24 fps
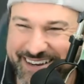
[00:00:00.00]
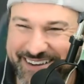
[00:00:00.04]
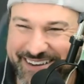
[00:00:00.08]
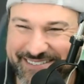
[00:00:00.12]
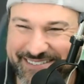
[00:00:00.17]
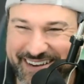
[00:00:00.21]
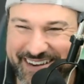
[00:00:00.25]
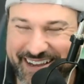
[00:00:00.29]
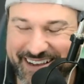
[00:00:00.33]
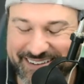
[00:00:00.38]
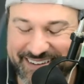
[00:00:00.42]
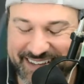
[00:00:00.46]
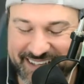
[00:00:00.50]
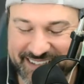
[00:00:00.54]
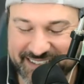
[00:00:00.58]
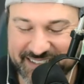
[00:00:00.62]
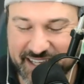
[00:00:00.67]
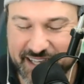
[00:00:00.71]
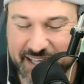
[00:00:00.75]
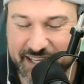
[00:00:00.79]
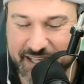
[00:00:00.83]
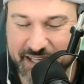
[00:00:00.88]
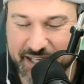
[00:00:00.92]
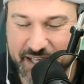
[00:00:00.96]
right. Nowadays.
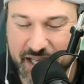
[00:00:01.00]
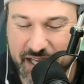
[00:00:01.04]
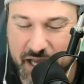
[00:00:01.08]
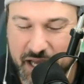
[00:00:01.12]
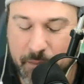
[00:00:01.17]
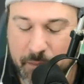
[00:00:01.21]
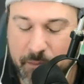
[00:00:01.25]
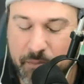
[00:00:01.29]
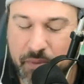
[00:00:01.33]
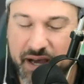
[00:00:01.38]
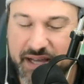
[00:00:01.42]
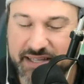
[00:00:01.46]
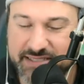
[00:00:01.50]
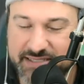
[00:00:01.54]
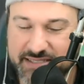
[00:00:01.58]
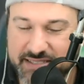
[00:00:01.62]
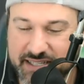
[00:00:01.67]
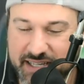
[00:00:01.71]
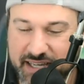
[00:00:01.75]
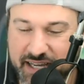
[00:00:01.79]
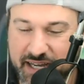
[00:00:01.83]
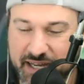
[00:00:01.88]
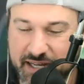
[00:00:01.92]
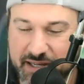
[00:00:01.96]
Absolutely. But
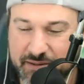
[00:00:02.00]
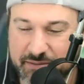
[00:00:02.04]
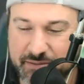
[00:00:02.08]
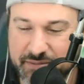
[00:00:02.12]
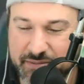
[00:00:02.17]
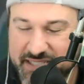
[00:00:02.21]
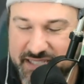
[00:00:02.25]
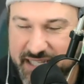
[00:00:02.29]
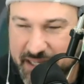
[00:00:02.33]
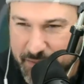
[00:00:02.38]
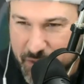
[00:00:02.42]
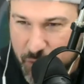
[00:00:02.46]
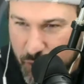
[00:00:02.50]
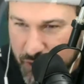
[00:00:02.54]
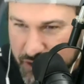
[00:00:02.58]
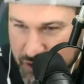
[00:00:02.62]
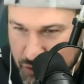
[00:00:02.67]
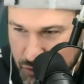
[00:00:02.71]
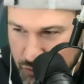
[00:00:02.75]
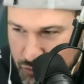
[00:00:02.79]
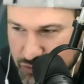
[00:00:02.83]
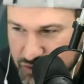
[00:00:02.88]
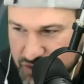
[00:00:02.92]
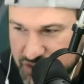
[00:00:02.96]
uh, but tell me what
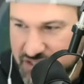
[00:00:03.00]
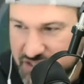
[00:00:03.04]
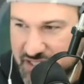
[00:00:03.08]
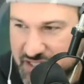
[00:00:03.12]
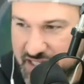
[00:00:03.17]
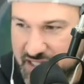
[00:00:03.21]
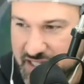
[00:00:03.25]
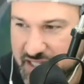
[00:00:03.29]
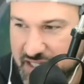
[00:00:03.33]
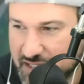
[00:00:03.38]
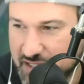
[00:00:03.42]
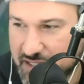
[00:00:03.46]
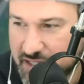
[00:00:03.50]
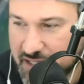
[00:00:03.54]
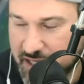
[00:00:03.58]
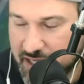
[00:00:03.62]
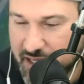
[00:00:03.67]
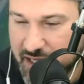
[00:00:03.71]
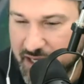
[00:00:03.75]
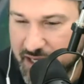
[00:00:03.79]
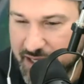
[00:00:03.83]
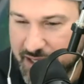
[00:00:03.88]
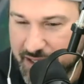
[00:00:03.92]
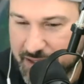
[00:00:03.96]
you see.
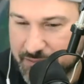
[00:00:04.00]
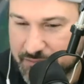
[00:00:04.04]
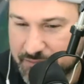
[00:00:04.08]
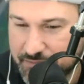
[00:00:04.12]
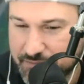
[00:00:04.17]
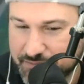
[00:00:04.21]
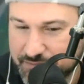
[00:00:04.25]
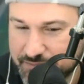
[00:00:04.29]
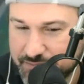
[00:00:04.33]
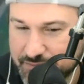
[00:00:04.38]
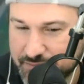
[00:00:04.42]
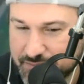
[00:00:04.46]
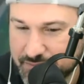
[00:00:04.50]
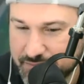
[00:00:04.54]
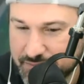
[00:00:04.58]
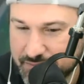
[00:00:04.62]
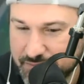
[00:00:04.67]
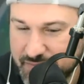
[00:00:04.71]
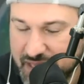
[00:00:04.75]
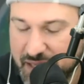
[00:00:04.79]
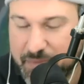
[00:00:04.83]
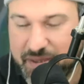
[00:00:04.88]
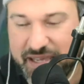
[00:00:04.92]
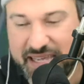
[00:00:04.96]
Um,
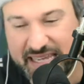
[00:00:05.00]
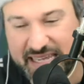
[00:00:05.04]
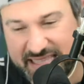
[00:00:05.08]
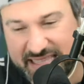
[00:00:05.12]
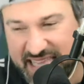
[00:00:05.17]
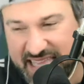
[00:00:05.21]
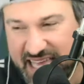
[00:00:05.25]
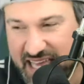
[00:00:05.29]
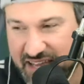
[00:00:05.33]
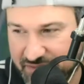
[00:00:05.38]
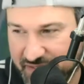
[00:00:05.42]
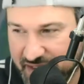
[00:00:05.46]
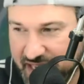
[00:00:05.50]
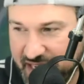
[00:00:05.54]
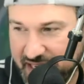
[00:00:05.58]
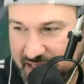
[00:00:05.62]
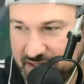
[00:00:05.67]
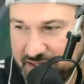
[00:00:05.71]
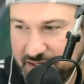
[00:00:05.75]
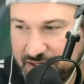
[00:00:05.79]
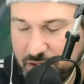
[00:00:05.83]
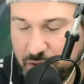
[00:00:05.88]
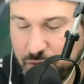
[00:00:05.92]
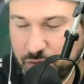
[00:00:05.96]
maybe in that
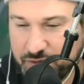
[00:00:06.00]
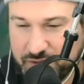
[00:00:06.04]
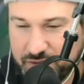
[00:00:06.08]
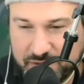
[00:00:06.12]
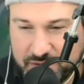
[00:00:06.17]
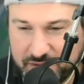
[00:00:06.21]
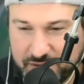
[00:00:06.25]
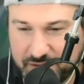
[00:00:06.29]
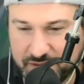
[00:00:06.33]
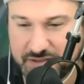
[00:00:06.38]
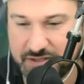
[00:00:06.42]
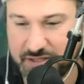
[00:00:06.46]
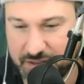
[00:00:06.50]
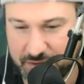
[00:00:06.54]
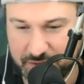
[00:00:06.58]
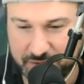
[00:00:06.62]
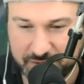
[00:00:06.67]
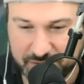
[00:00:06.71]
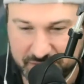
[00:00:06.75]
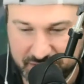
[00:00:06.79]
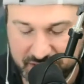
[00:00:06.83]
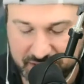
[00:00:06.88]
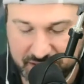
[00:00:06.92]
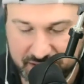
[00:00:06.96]
vein, you know, the, the
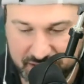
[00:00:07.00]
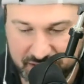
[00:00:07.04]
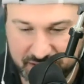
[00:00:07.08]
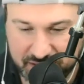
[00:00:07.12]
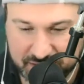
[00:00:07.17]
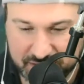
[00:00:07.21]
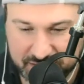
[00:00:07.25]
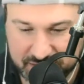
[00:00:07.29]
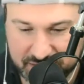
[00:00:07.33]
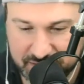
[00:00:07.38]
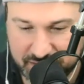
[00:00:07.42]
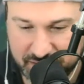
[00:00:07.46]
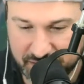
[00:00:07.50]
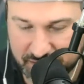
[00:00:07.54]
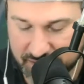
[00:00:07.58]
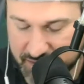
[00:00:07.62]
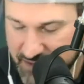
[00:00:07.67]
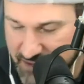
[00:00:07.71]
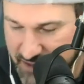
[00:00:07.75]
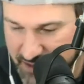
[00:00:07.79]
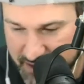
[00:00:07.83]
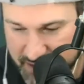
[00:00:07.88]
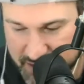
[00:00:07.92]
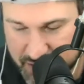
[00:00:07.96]
skills that these you know
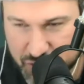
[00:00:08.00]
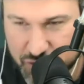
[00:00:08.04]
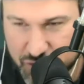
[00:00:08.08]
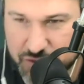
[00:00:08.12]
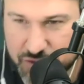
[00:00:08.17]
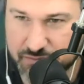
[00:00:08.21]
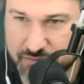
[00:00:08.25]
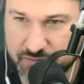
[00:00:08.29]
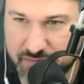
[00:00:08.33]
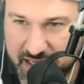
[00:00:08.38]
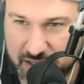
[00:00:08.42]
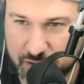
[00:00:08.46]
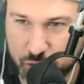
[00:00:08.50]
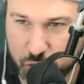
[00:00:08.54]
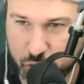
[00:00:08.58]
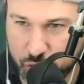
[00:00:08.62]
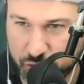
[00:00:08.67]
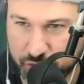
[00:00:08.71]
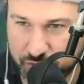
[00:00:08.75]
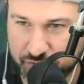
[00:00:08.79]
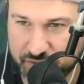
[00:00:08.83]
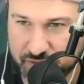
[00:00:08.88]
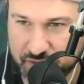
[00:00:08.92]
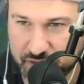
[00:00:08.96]
the kids may
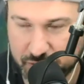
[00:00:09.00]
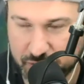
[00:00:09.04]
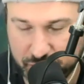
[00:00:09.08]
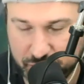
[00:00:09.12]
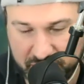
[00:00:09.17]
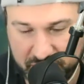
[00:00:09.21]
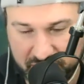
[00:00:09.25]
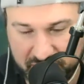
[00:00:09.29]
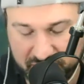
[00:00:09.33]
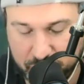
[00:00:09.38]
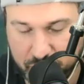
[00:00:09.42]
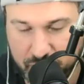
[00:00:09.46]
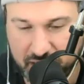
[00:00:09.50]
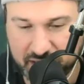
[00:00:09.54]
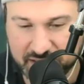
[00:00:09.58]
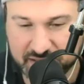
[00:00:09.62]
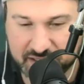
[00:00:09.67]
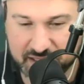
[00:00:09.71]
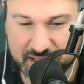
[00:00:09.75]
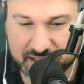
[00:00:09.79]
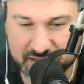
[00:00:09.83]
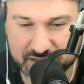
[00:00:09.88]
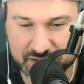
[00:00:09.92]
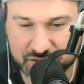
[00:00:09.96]
learn from the creative
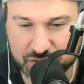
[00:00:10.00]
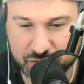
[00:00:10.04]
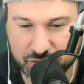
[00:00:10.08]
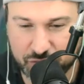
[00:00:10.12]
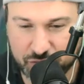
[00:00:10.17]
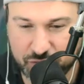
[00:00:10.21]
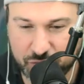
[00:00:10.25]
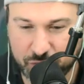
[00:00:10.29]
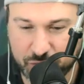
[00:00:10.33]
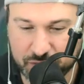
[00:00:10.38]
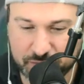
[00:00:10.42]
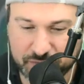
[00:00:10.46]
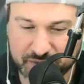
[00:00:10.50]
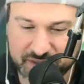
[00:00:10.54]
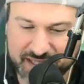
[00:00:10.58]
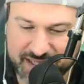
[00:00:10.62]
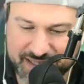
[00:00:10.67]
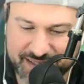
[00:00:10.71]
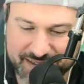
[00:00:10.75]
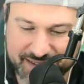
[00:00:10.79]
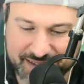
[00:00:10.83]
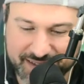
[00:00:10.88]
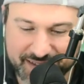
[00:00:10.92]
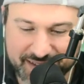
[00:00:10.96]
process and so forth. But
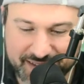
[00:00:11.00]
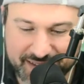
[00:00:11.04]
then,